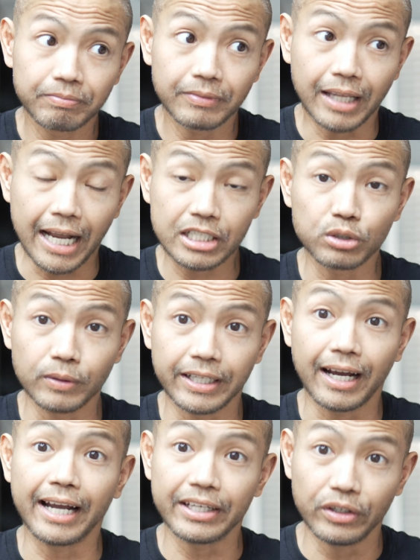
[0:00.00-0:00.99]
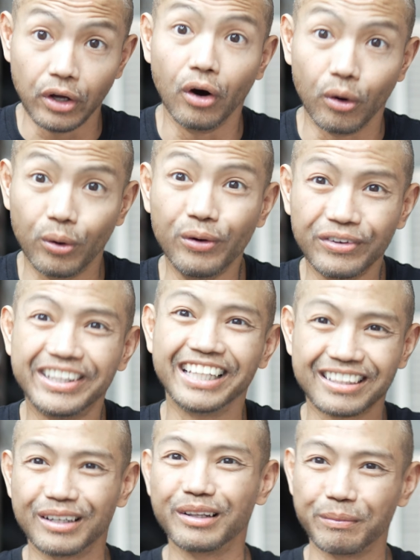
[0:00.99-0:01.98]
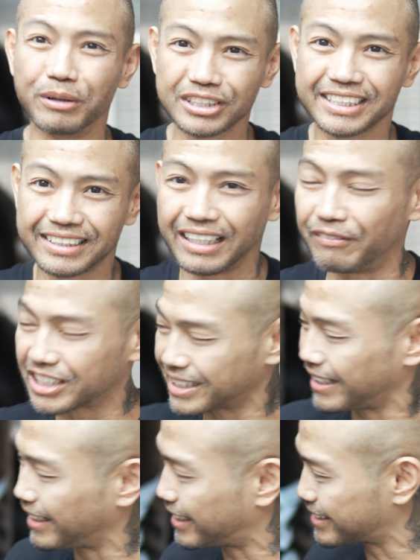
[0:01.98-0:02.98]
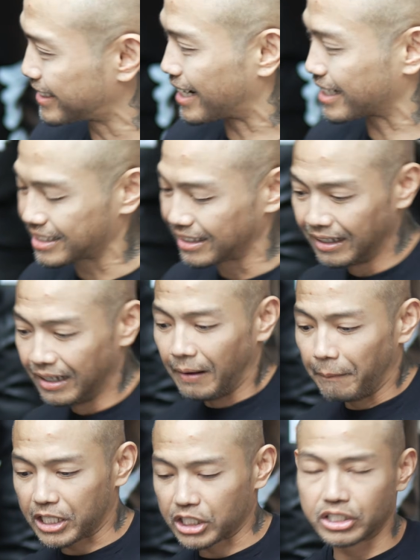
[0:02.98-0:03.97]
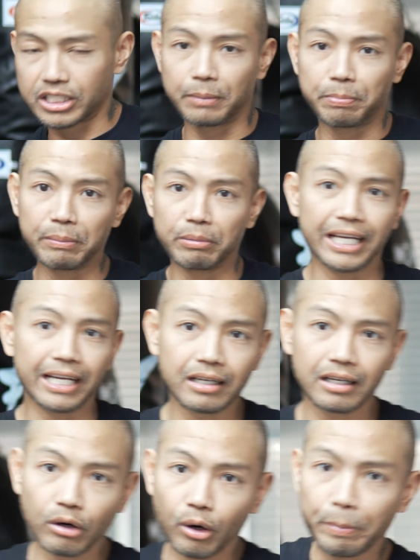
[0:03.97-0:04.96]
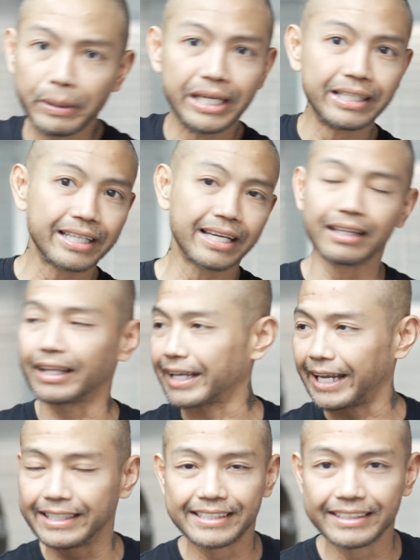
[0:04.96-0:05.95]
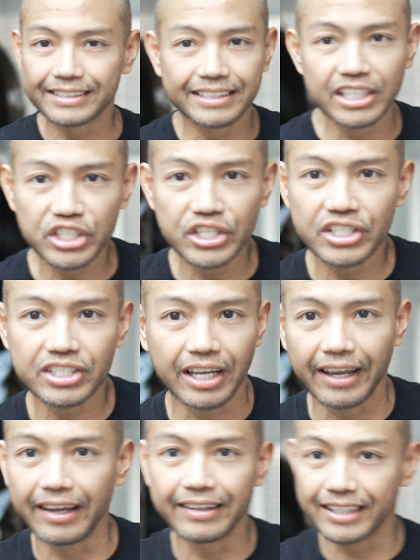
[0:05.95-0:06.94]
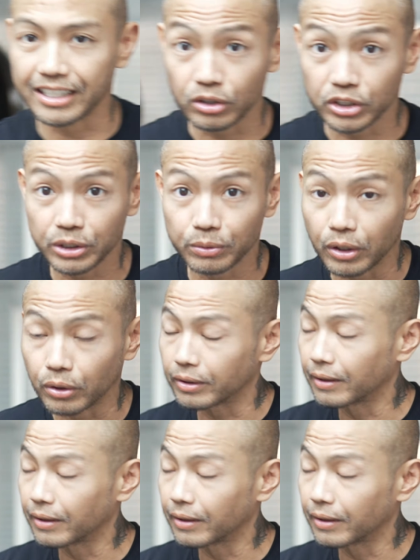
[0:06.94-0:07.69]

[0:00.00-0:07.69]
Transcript: actually, I know that they're the most devastating attacks, because you see people get cut open, they get like 18 stitches, and that's all she wrote.